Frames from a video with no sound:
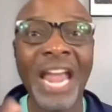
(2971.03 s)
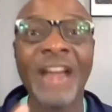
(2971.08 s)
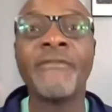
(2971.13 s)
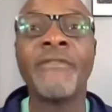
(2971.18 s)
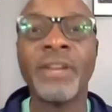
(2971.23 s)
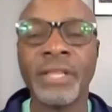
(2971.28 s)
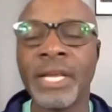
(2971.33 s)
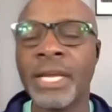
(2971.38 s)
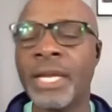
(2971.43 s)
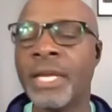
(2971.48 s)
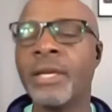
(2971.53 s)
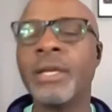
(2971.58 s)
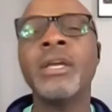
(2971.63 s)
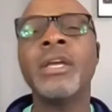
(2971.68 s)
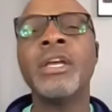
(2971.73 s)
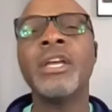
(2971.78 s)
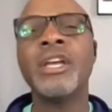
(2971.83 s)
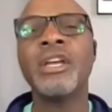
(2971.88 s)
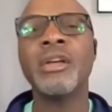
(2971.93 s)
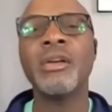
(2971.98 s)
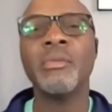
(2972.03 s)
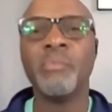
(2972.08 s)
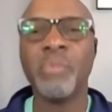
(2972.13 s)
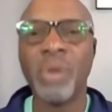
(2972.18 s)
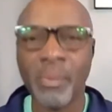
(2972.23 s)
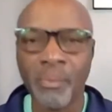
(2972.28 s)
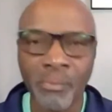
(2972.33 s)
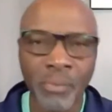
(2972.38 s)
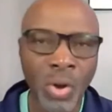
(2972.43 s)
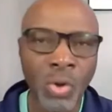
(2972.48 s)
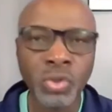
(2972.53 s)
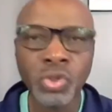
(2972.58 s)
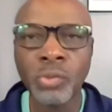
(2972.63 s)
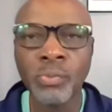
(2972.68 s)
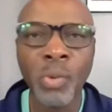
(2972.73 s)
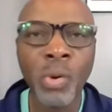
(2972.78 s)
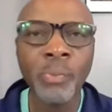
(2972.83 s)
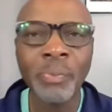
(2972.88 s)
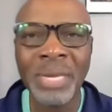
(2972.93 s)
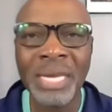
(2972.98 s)
everything, but
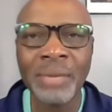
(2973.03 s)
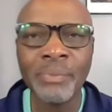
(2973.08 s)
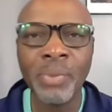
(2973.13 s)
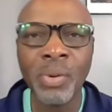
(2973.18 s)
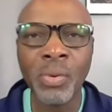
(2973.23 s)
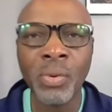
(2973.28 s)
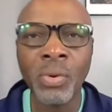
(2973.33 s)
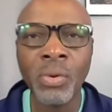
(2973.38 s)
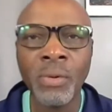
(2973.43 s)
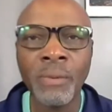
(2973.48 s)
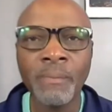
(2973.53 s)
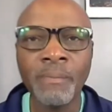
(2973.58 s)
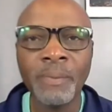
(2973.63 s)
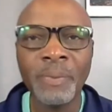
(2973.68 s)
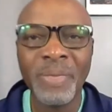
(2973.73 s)
multiple people